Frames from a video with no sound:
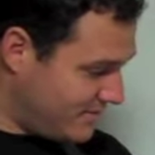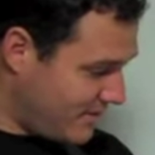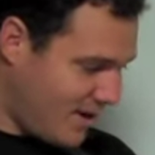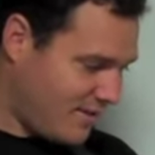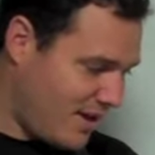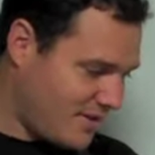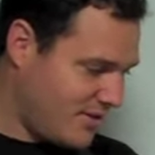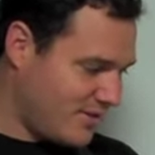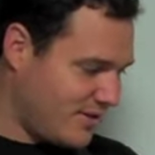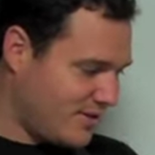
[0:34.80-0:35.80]
no, not
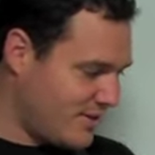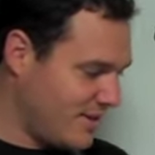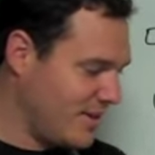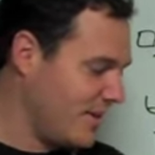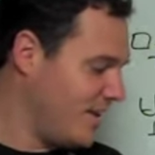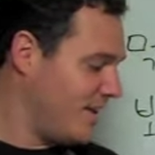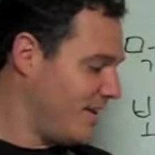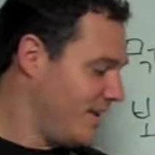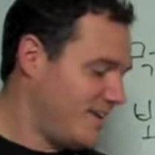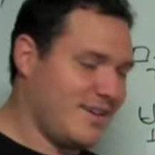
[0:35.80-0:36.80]
sure?
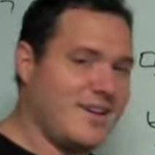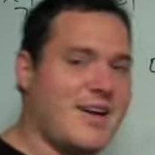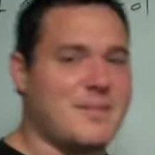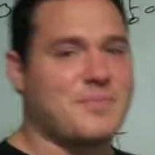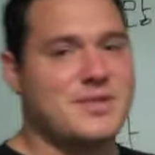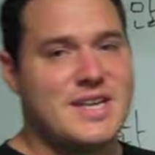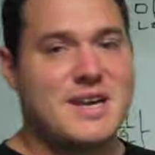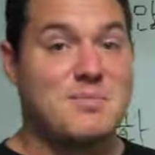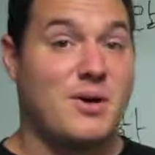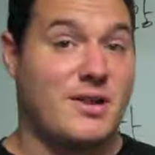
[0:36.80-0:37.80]
Okay,
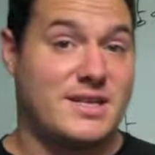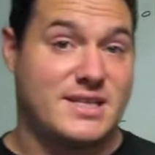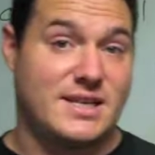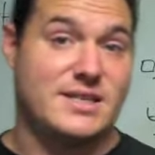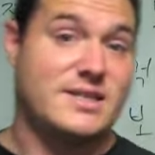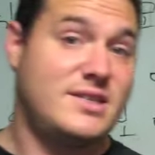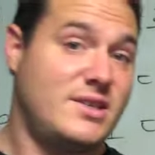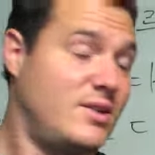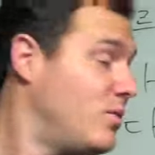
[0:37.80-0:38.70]
second part of the sentence